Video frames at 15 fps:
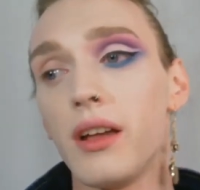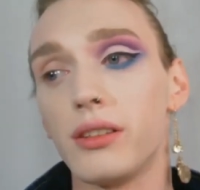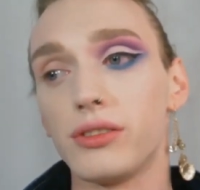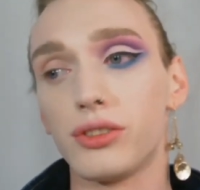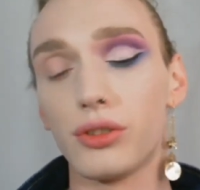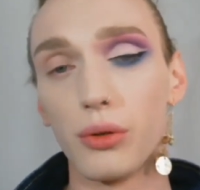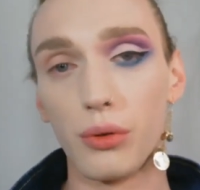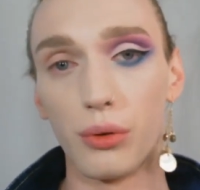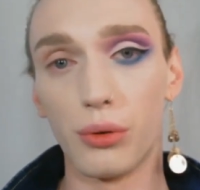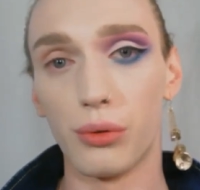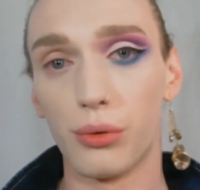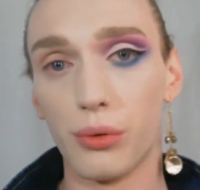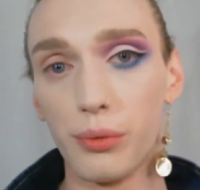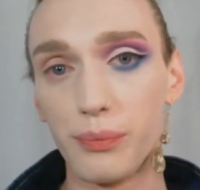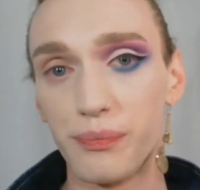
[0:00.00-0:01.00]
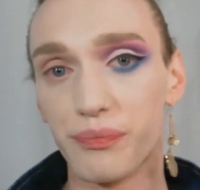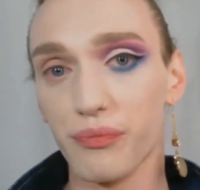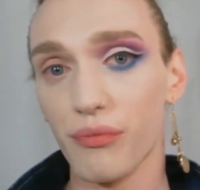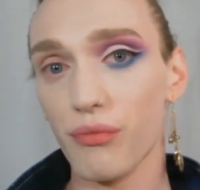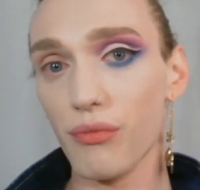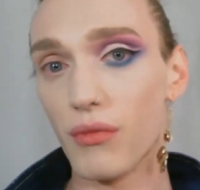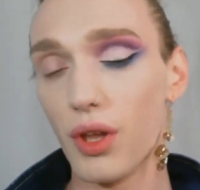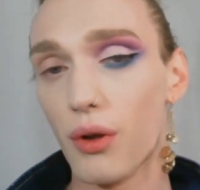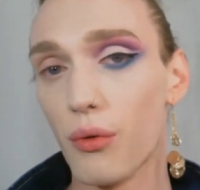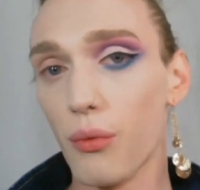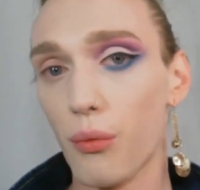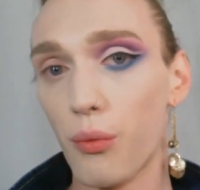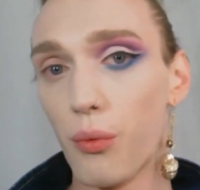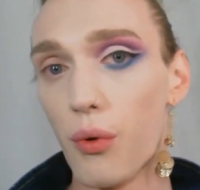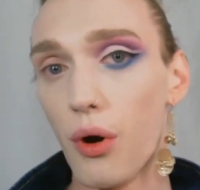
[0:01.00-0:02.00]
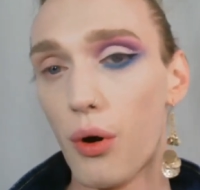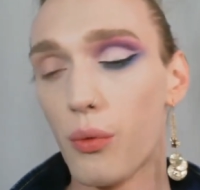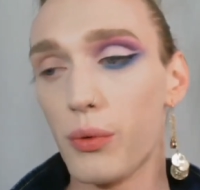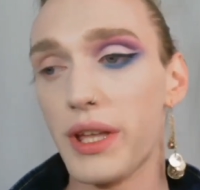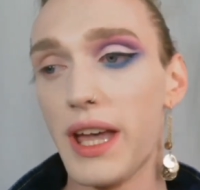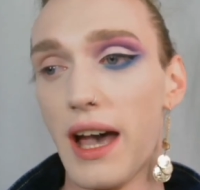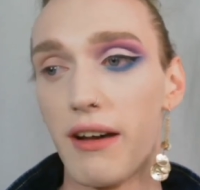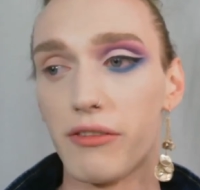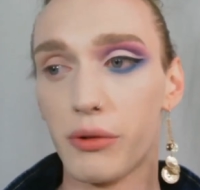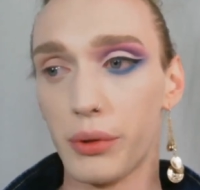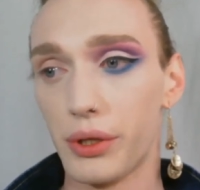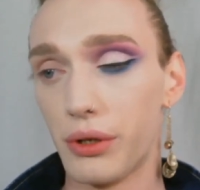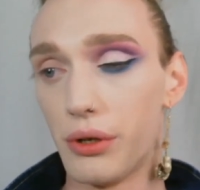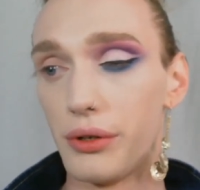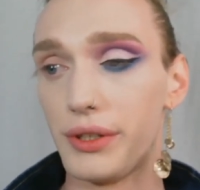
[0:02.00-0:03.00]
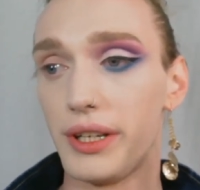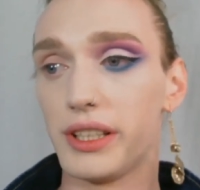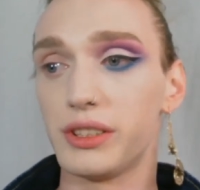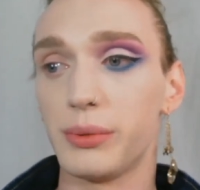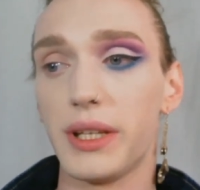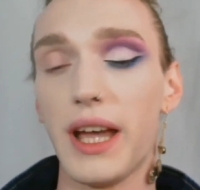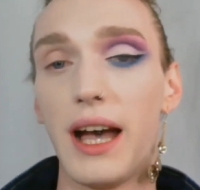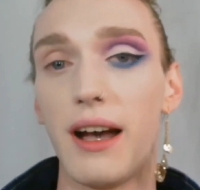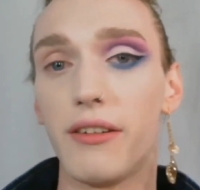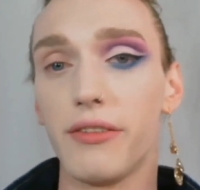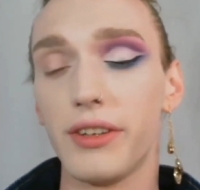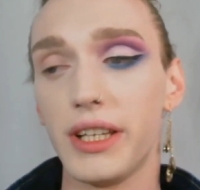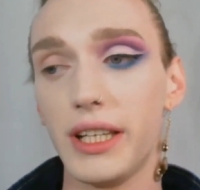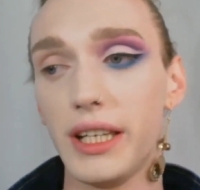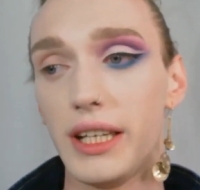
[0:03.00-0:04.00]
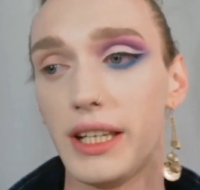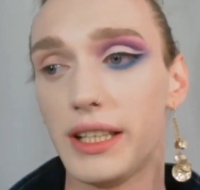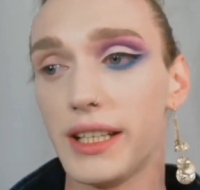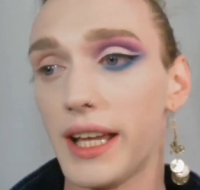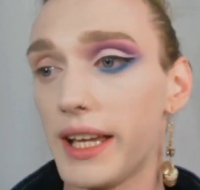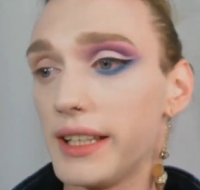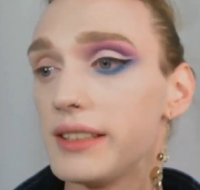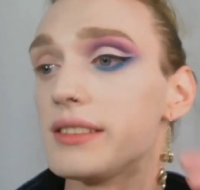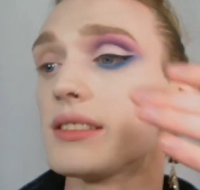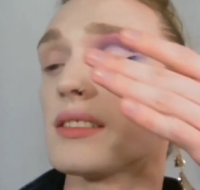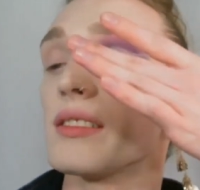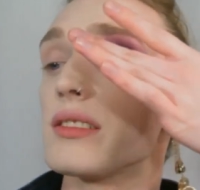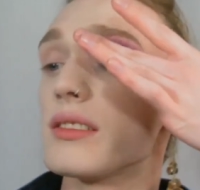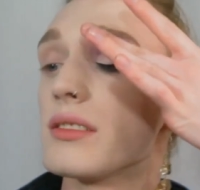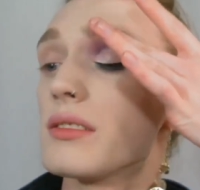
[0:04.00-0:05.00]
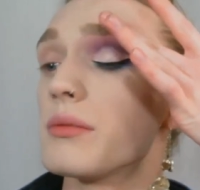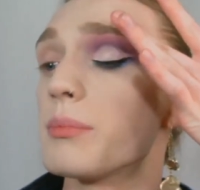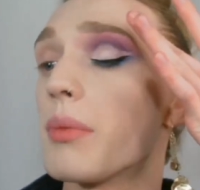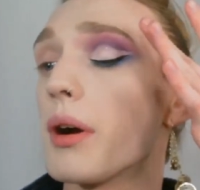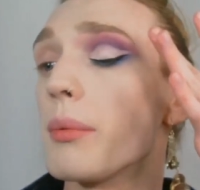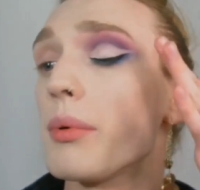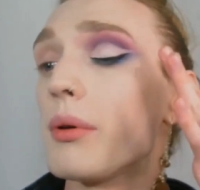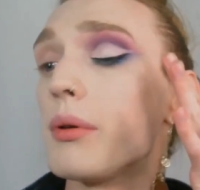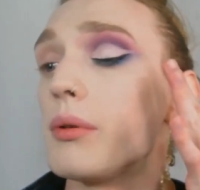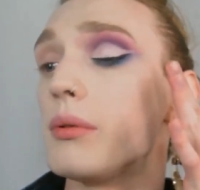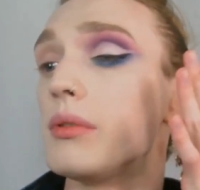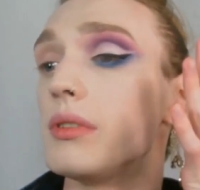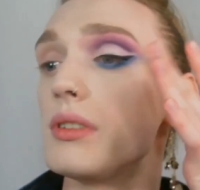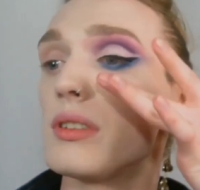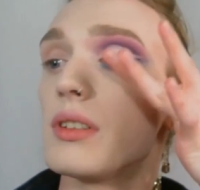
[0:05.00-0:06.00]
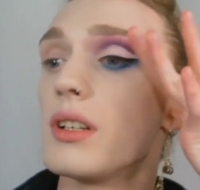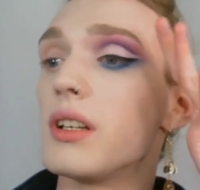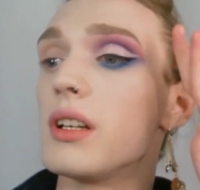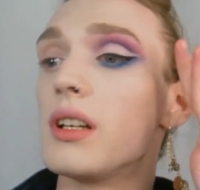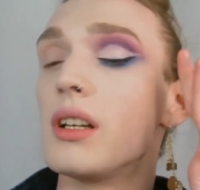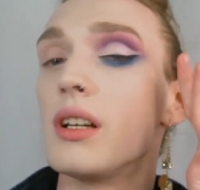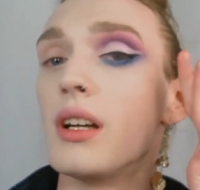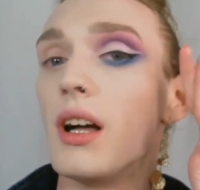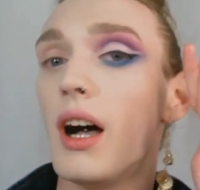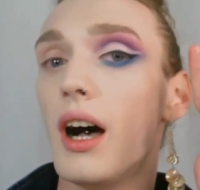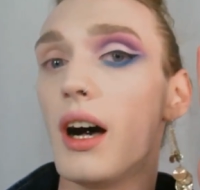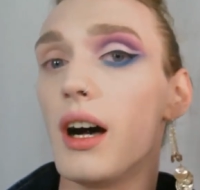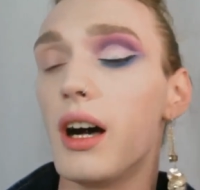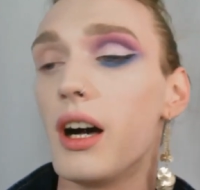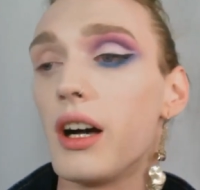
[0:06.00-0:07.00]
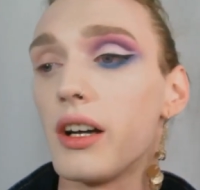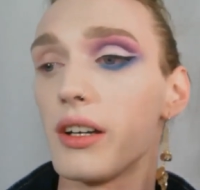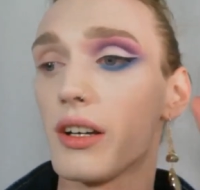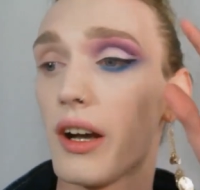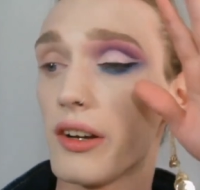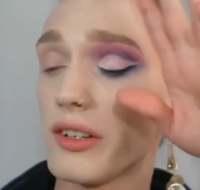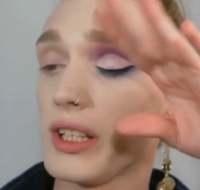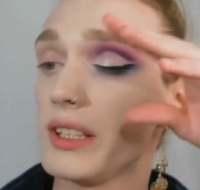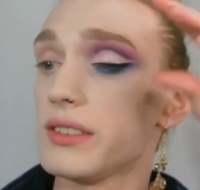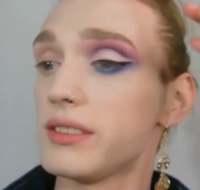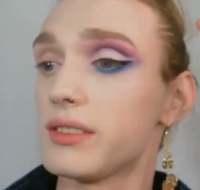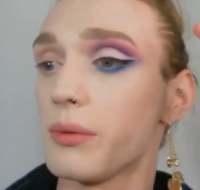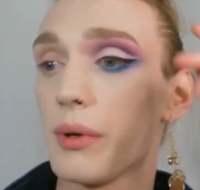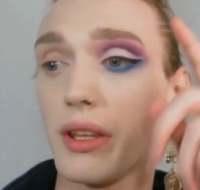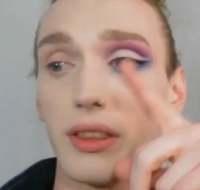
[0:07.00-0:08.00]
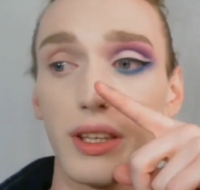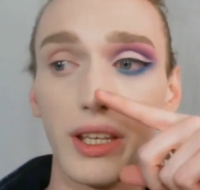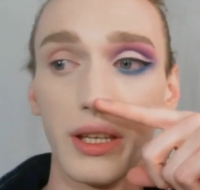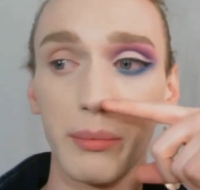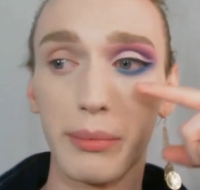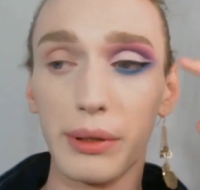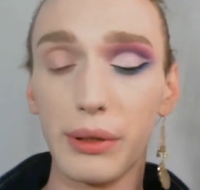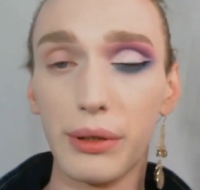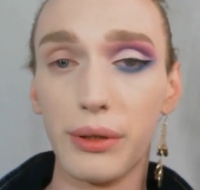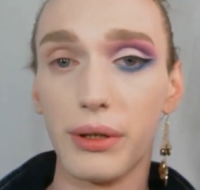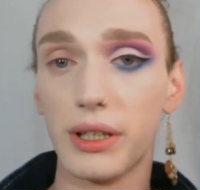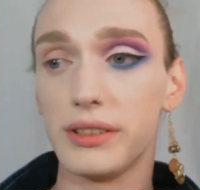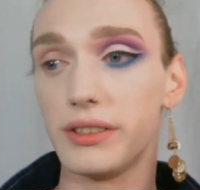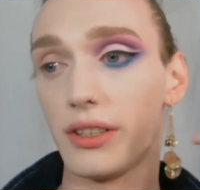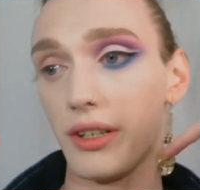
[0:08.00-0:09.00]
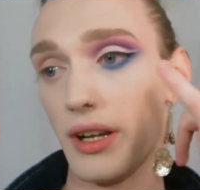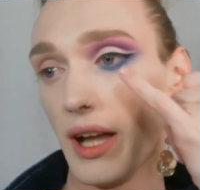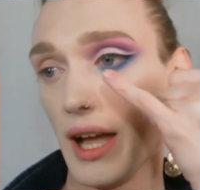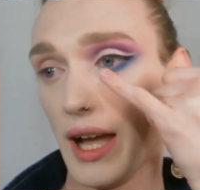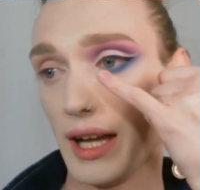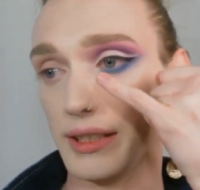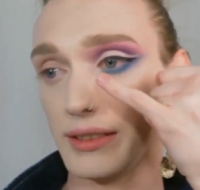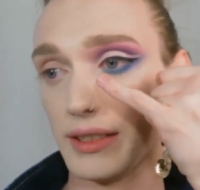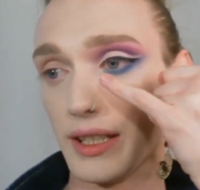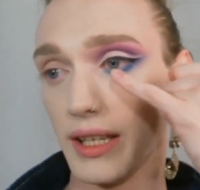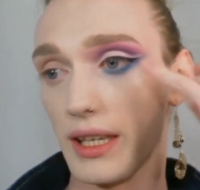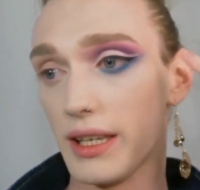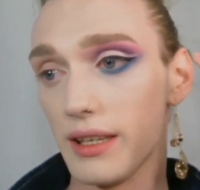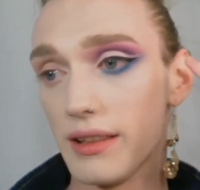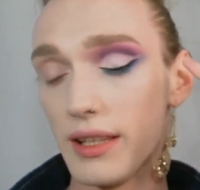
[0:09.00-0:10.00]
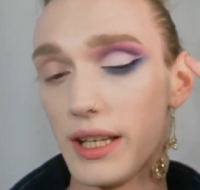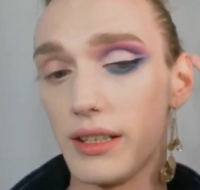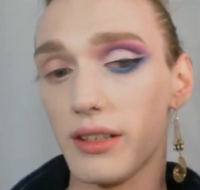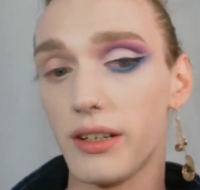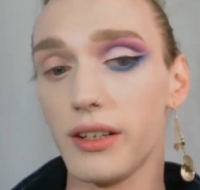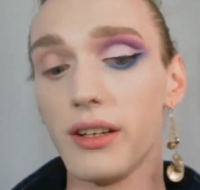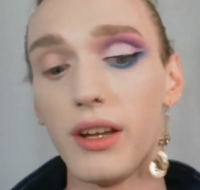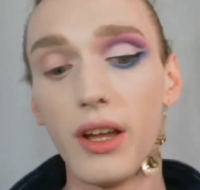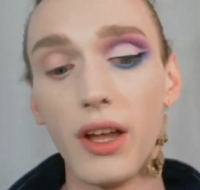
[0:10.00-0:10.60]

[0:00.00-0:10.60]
So what we have going on is we have a nice purple cut crease with a blue under and a liner.